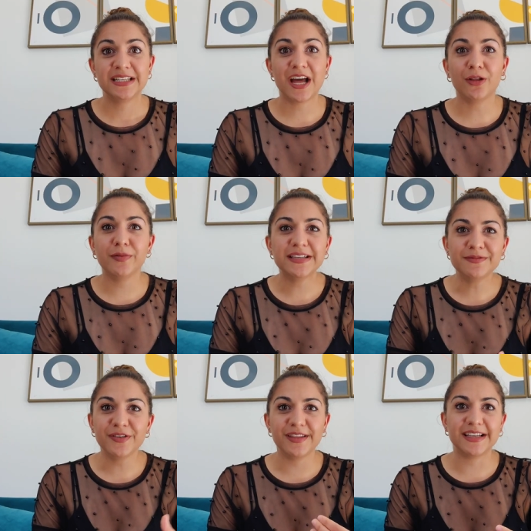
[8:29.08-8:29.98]
Now, the
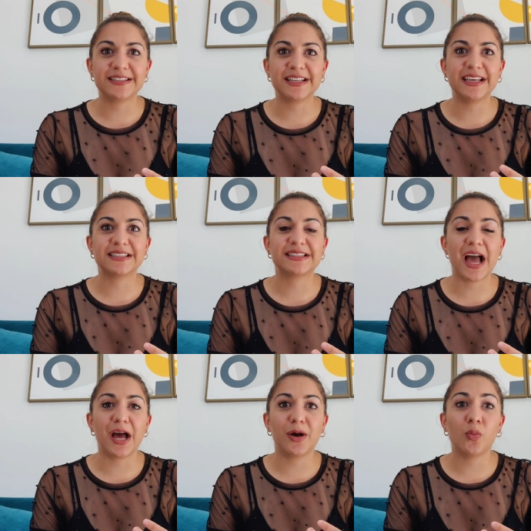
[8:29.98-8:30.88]
reason for this is
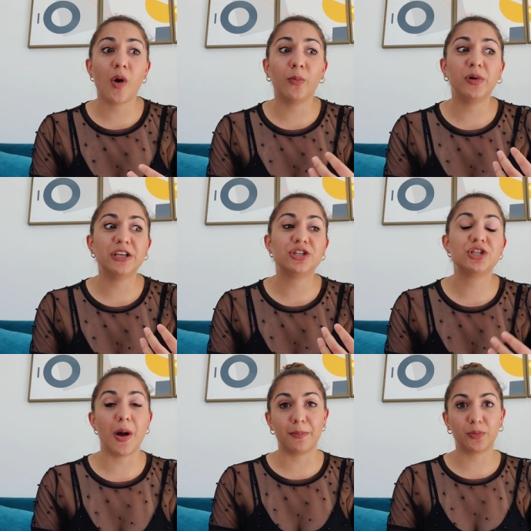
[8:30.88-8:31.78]
that when we
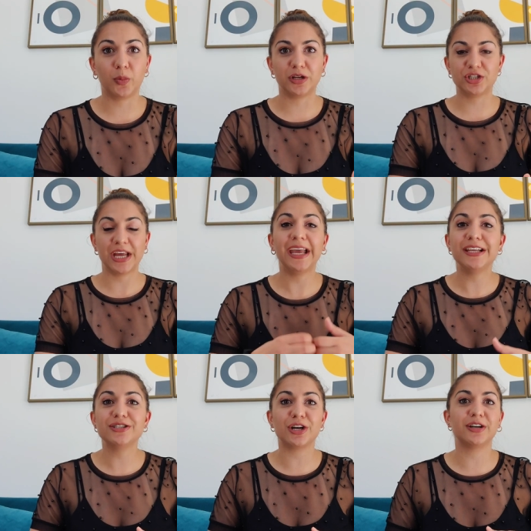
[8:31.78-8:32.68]
jump, we
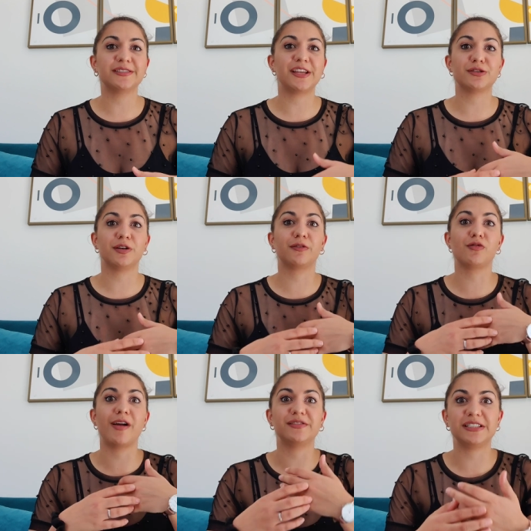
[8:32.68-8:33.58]
change our center of
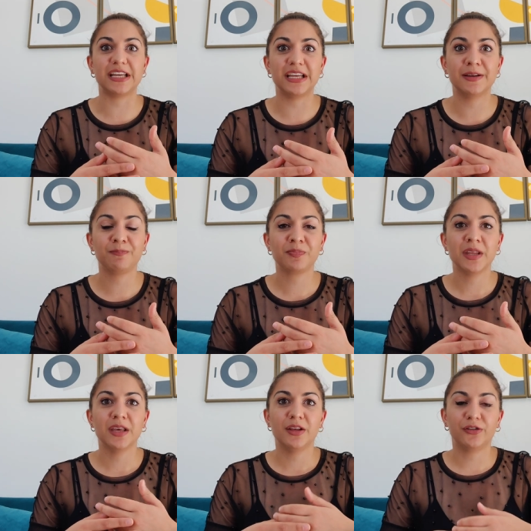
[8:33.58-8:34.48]
gravity.
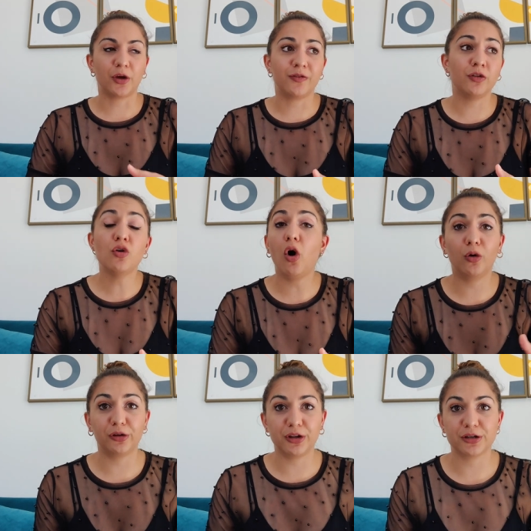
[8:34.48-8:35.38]
So if you're not
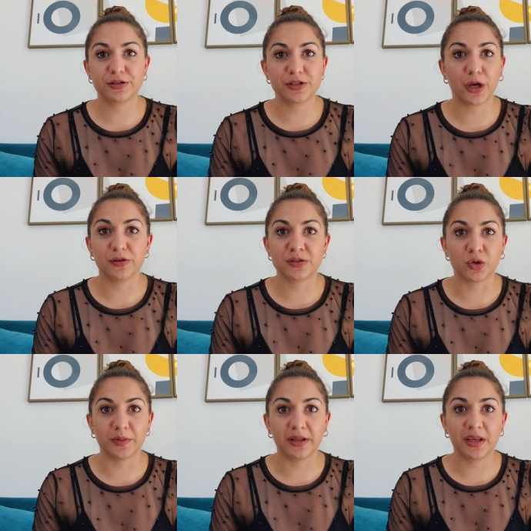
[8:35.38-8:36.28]
holding your toes
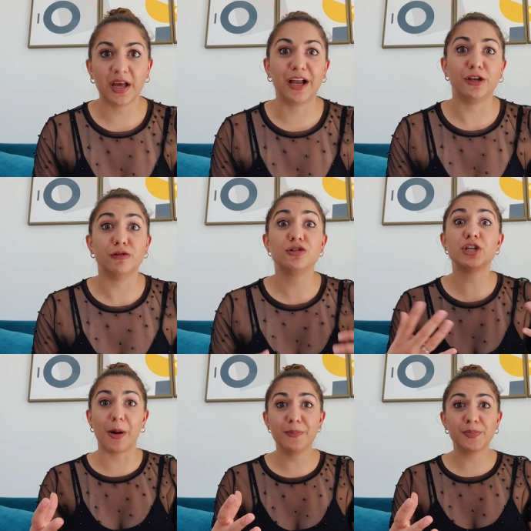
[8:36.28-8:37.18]
normally and you
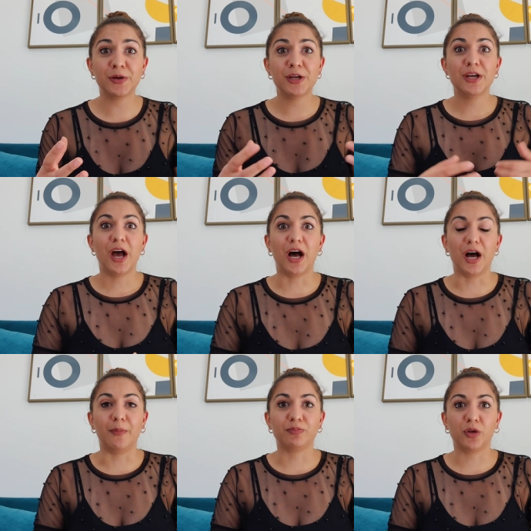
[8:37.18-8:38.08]
jump,
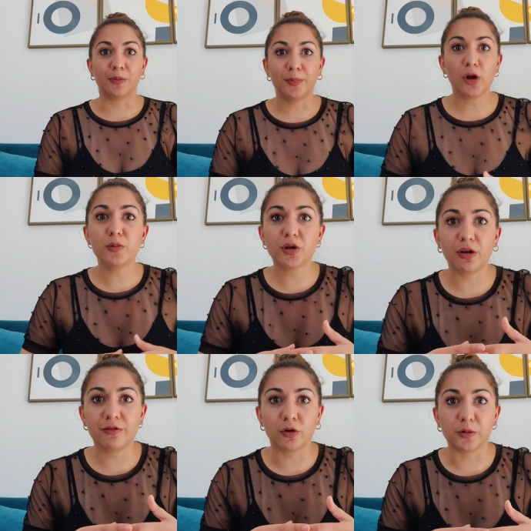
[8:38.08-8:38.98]
um, your body would
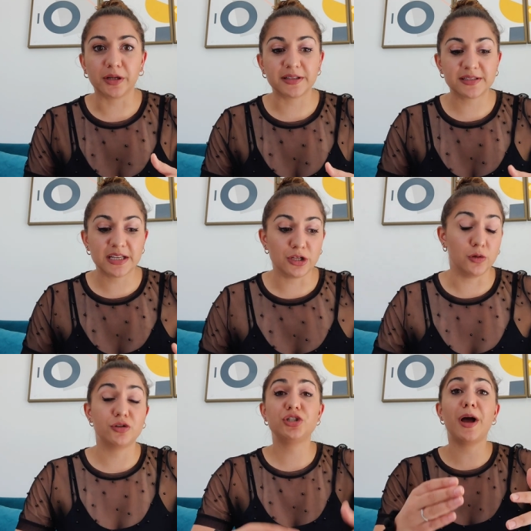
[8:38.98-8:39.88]
go forwards,
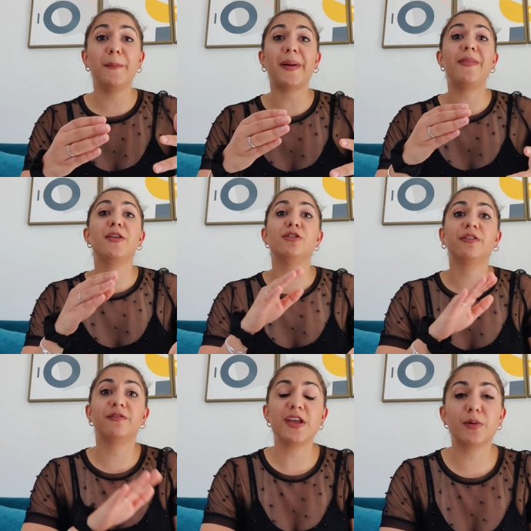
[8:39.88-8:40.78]
you jump, and then your
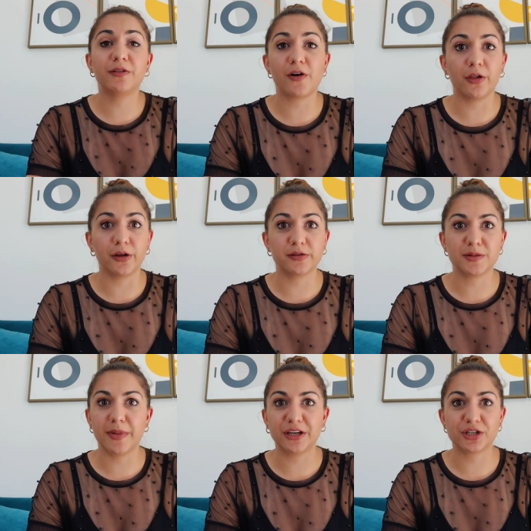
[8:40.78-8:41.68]
feet would follow
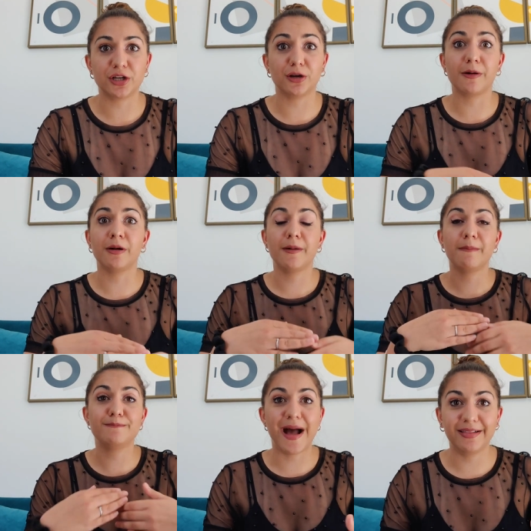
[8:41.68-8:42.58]
to make sure you're
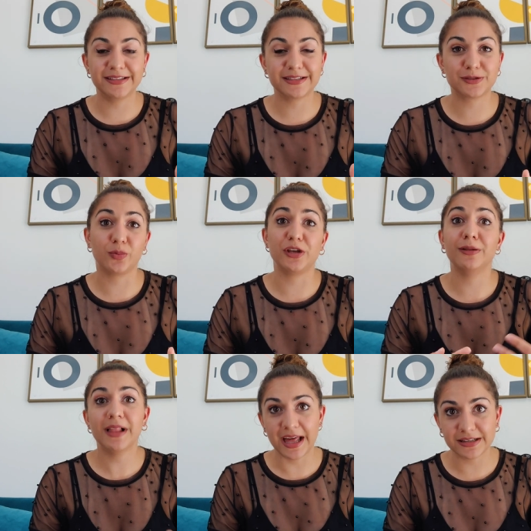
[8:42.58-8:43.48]
balanced when
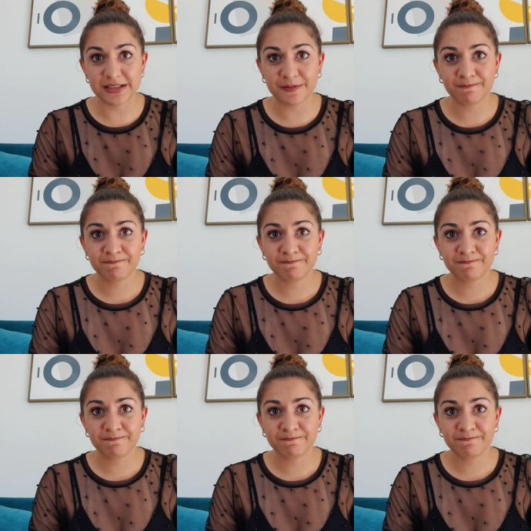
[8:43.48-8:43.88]
you land.